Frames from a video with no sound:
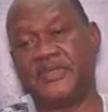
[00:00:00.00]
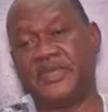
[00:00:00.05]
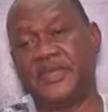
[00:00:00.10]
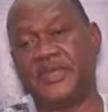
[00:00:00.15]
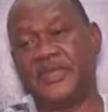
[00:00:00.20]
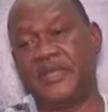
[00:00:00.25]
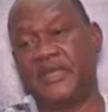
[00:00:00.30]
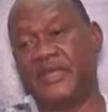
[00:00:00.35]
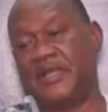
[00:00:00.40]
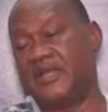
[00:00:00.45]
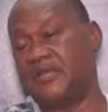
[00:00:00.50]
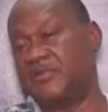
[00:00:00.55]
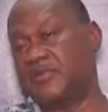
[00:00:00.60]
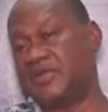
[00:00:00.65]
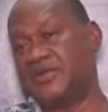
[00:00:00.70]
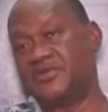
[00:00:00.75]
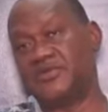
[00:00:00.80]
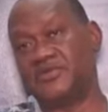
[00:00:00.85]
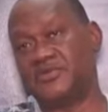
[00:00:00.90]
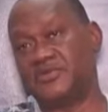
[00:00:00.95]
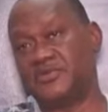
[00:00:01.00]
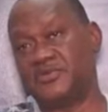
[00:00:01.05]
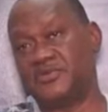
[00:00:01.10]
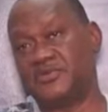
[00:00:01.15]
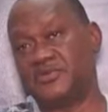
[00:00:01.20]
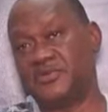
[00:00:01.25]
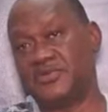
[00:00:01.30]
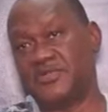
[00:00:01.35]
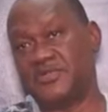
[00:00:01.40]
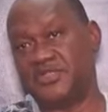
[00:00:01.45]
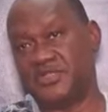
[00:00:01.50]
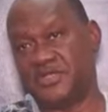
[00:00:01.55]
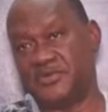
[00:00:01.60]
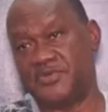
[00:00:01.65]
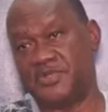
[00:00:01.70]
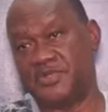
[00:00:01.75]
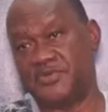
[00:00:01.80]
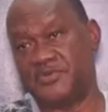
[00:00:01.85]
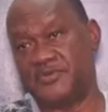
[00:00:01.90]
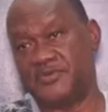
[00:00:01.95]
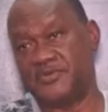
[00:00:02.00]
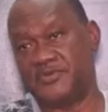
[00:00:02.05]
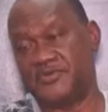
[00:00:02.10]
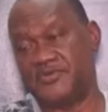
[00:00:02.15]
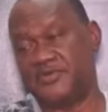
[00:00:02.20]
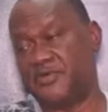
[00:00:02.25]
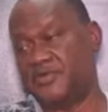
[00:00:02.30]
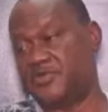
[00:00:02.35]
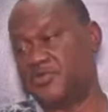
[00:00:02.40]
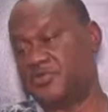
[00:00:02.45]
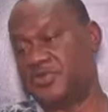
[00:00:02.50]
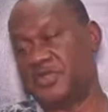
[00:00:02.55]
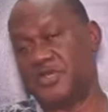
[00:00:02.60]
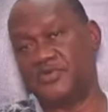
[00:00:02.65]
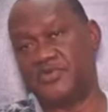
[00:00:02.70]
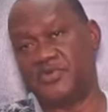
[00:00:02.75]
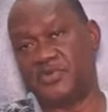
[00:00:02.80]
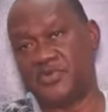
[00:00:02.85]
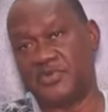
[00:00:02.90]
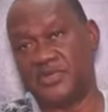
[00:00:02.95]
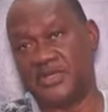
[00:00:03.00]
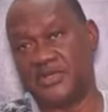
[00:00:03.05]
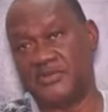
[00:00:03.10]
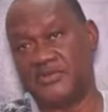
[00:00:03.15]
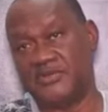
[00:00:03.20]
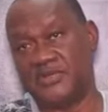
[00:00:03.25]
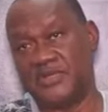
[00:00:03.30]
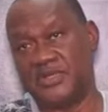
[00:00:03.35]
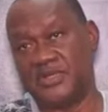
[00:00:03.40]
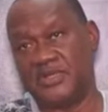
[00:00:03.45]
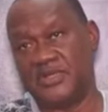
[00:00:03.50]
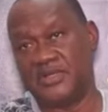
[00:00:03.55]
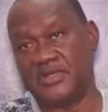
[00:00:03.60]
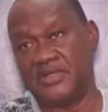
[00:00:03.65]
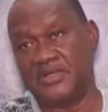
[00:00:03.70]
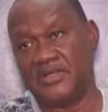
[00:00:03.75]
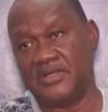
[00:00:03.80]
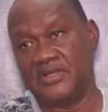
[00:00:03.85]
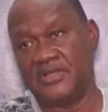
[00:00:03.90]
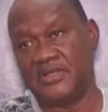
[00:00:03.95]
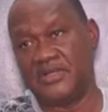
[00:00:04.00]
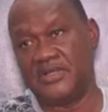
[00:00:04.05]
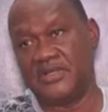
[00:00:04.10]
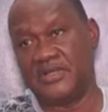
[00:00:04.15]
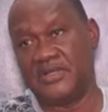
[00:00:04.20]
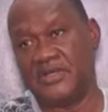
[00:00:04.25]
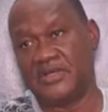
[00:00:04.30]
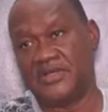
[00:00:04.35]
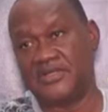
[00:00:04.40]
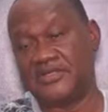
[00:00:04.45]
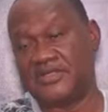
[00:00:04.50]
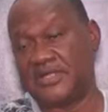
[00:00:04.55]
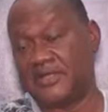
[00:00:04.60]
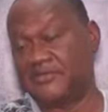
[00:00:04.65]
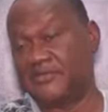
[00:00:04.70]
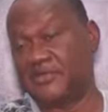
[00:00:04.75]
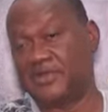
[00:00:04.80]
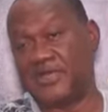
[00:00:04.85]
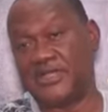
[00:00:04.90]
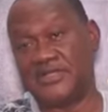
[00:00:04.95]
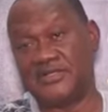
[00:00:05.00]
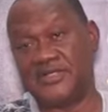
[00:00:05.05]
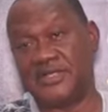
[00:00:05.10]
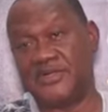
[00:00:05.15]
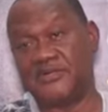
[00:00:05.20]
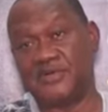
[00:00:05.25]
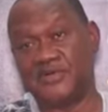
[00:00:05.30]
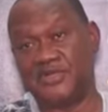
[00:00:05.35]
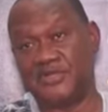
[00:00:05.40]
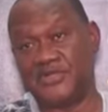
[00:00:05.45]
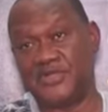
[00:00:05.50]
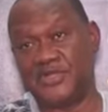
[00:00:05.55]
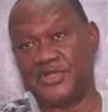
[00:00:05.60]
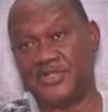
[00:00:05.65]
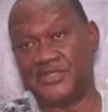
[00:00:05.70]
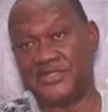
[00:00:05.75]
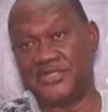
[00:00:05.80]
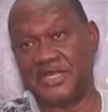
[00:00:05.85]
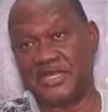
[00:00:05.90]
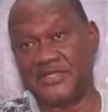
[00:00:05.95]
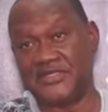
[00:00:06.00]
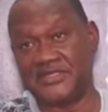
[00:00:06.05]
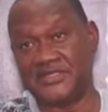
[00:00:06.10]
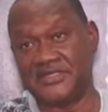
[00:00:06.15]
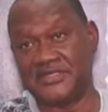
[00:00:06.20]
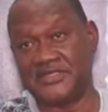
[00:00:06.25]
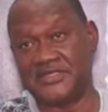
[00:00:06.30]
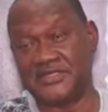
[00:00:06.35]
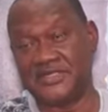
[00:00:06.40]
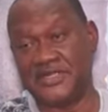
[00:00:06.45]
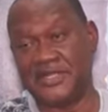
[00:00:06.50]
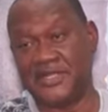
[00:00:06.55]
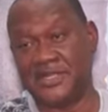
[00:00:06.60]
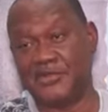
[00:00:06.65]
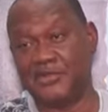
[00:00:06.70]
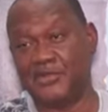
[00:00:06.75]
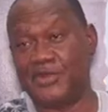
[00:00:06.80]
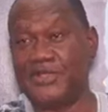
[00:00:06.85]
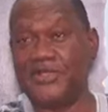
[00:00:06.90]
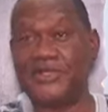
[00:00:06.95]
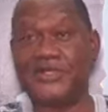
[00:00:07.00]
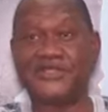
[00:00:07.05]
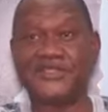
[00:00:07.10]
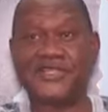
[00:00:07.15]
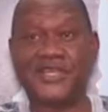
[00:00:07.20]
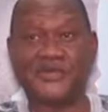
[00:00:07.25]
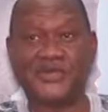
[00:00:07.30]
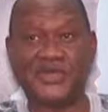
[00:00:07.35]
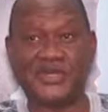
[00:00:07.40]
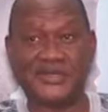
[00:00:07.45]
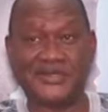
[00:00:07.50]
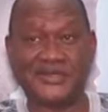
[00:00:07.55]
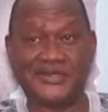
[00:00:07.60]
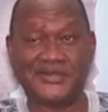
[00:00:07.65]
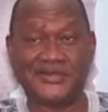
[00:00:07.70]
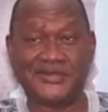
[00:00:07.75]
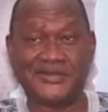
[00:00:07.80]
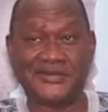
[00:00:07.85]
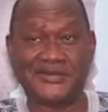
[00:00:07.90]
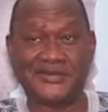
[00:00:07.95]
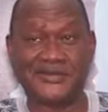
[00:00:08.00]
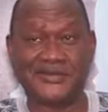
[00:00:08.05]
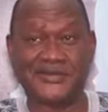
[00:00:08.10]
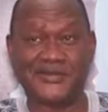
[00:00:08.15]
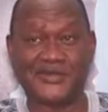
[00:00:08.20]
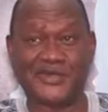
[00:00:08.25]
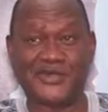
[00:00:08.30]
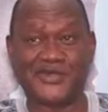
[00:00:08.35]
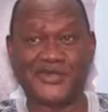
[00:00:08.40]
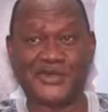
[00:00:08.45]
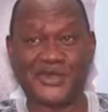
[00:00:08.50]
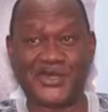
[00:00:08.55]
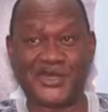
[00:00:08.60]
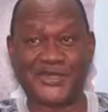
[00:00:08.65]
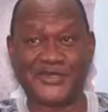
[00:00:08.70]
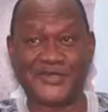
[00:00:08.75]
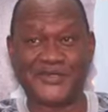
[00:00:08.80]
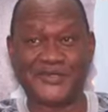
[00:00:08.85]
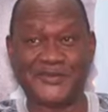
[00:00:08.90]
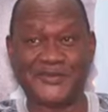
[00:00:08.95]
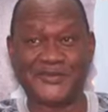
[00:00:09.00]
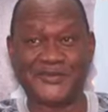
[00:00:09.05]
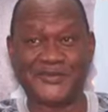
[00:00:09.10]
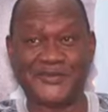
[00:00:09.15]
I went to Germany for a 2-year program, a staff college like what is done in Jaji, but in a German defense college.